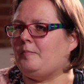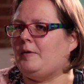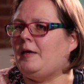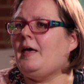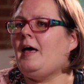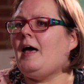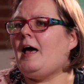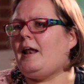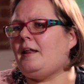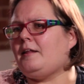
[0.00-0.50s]

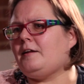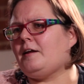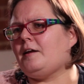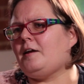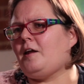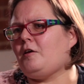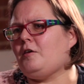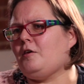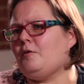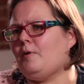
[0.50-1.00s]
Helen, I
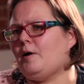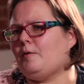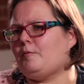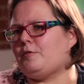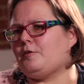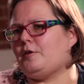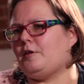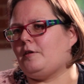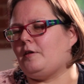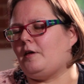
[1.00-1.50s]
know you work
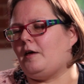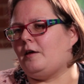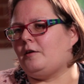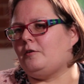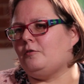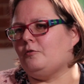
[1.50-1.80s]
with an